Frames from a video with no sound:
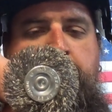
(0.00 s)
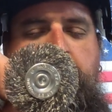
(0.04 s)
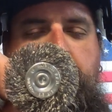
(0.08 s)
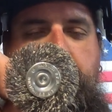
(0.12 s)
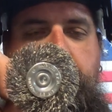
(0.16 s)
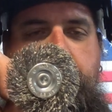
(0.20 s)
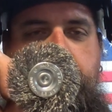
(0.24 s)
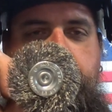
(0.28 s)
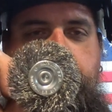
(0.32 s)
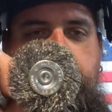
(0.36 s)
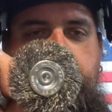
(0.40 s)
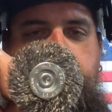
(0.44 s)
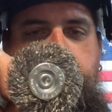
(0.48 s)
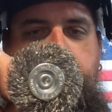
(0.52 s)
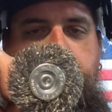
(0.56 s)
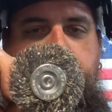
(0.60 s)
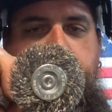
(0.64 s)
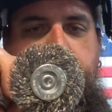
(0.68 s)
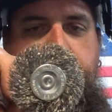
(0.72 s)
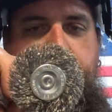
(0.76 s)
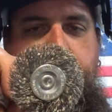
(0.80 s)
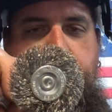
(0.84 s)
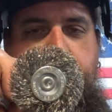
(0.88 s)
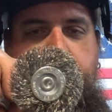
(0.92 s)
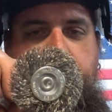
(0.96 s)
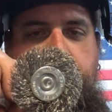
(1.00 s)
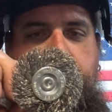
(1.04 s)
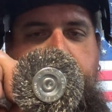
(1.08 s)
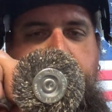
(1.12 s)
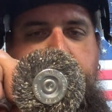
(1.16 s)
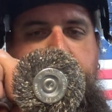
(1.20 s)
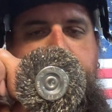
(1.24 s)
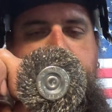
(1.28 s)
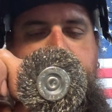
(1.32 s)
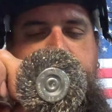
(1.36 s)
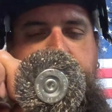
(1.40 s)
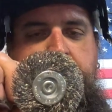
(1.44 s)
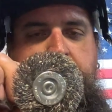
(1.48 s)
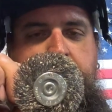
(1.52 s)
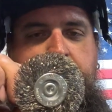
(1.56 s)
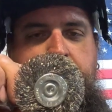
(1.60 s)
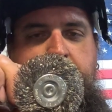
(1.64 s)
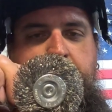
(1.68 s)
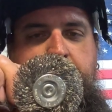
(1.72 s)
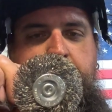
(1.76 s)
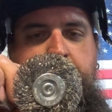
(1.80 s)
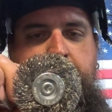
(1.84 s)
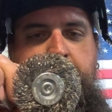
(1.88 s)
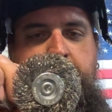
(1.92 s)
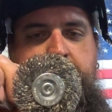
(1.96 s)
and little
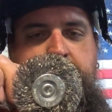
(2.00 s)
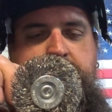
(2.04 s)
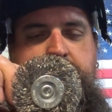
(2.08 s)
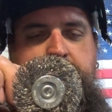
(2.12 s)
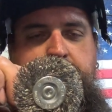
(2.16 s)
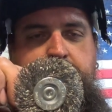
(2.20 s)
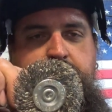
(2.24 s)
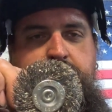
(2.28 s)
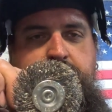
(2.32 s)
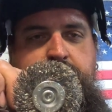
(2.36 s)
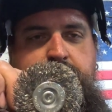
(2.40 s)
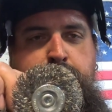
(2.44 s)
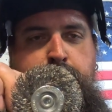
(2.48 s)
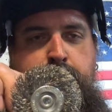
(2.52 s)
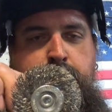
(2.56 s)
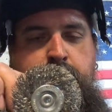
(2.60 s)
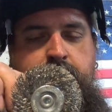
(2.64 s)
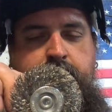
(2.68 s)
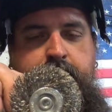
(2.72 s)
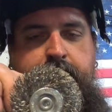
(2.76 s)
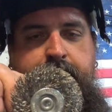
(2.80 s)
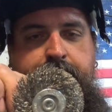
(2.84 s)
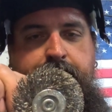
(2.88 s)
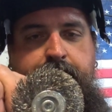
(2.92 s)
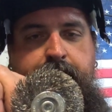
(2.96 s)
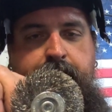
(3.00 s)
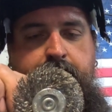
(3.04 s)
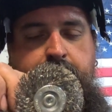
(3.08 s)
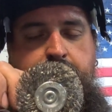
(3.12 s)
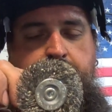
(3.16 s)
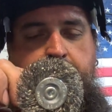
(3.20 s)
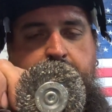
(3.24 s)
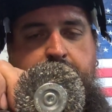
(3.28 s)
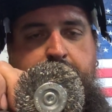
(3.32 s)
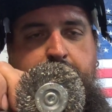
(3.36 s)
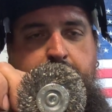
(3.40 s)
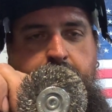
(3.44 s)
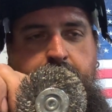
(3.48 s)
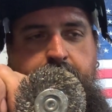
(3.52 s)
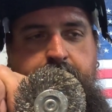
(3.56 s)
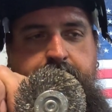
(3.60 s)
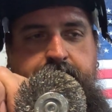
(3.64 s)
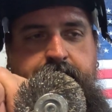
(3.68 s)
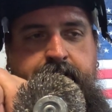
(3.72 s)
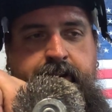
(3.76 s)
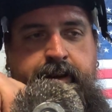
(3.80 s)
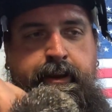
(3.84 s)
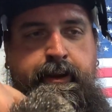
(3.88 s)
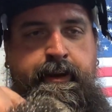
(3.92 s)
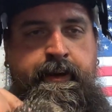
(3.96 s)
heat-seeking missiles looking for your
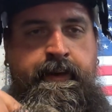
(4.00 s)
eyeballs